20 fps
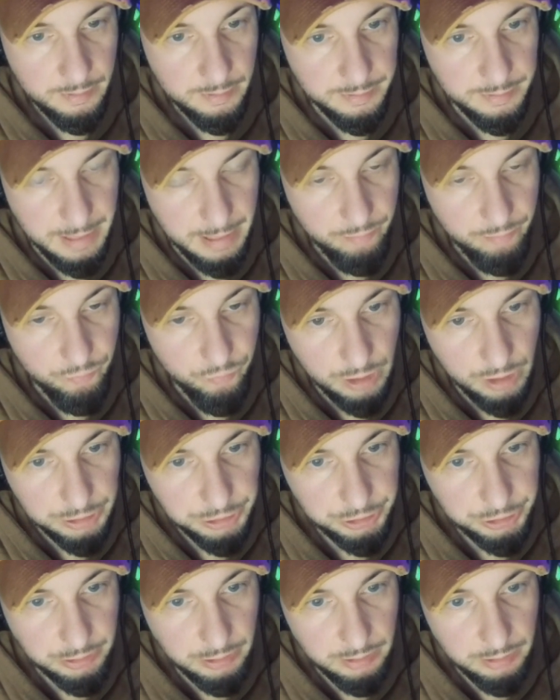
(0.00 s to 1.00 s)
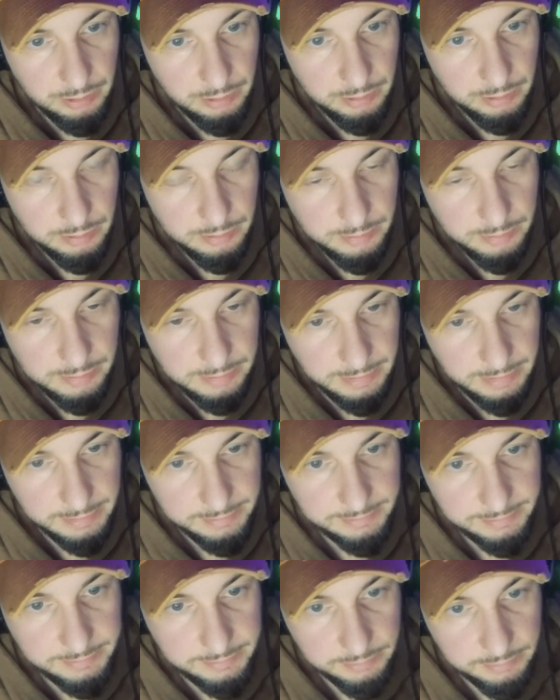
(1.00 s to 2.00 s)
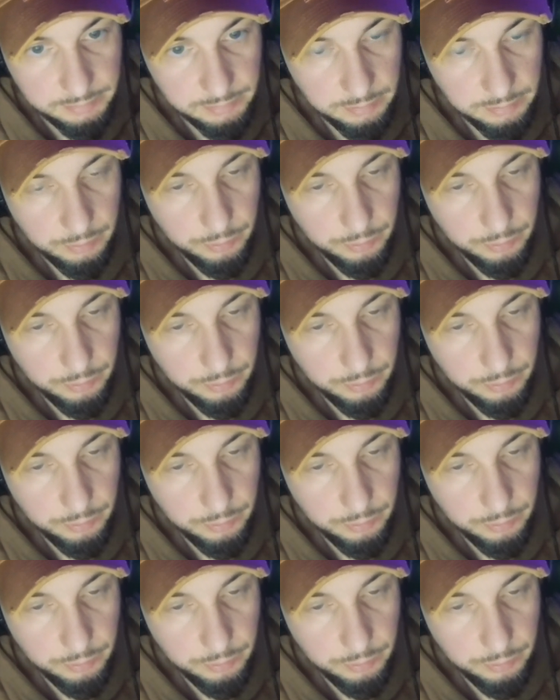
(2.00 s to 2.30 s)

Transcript: that Russia gets,